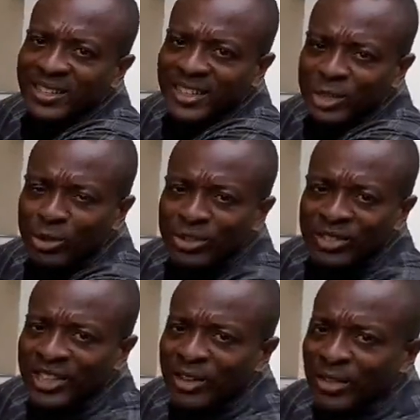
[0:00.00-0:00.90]
Can you
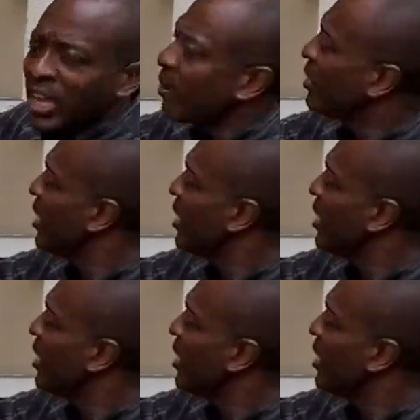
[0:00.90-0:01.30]
see on the camera?